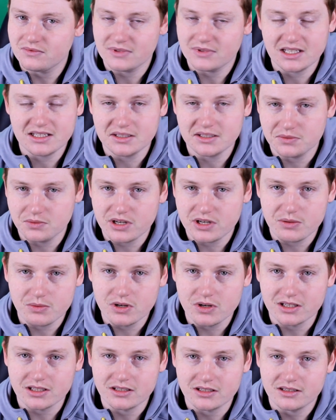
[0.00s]
this is what he
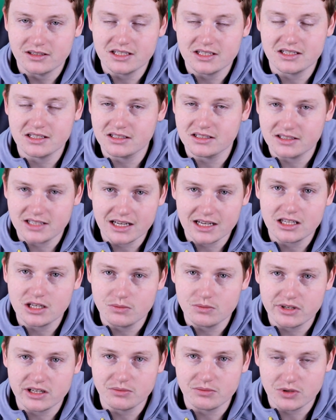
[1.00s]
wanted. This is exactly
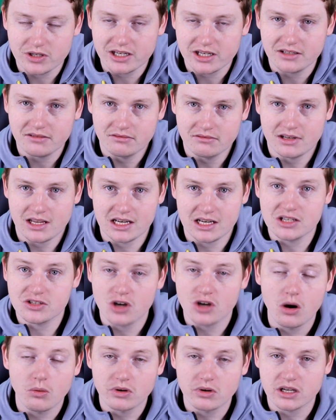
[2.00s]
what he wanted, and he's
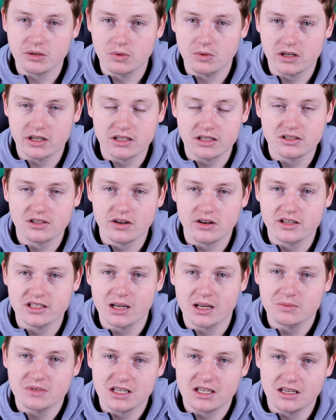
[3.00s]
got what he wanted. So it's
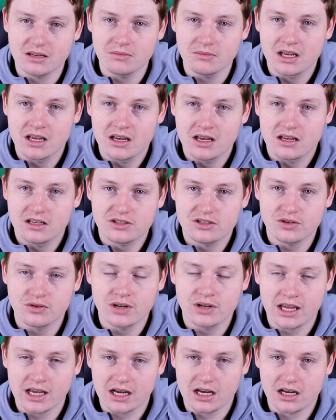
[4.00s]
up to him to
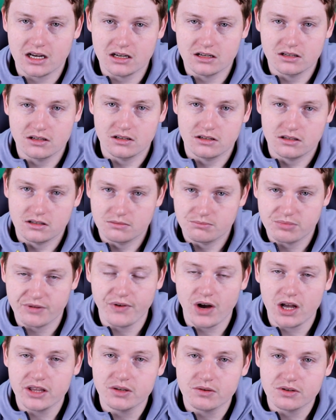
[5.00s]
now
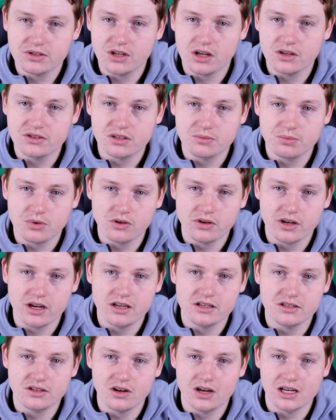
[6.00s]
provide the results the
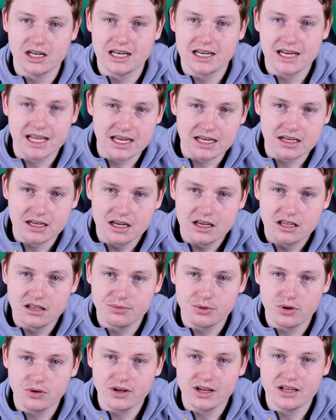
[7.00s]
Broncos kind of need.
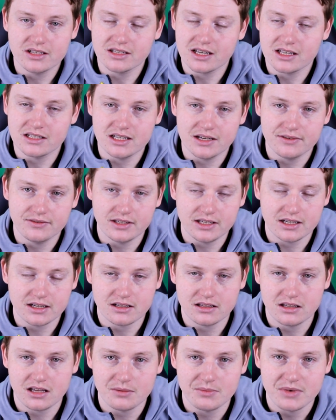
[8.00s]
Broncos are definitely a
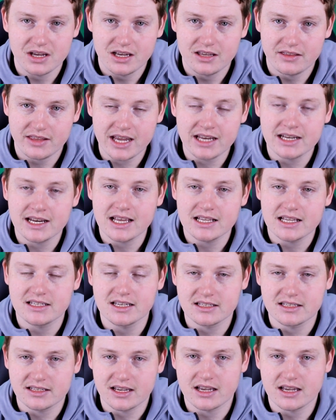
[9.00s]
club. They need
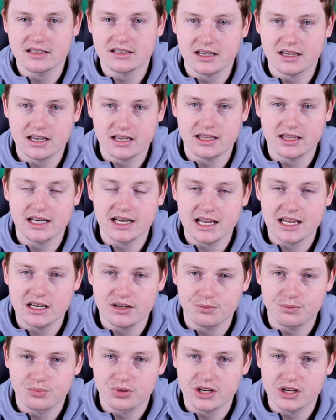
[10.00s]
success, and they need
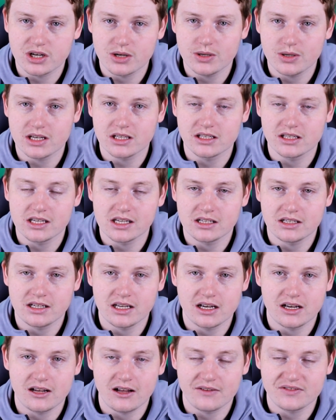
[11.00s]
it pretty quickly.
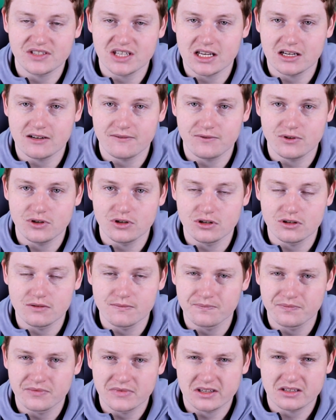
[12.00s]
Now, I've seen a
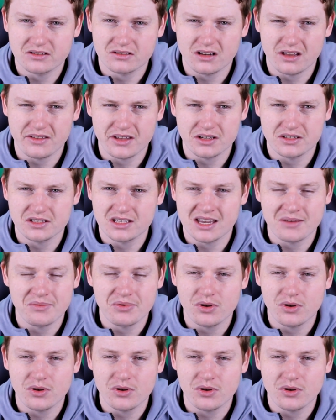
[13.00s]
few, so I think Sam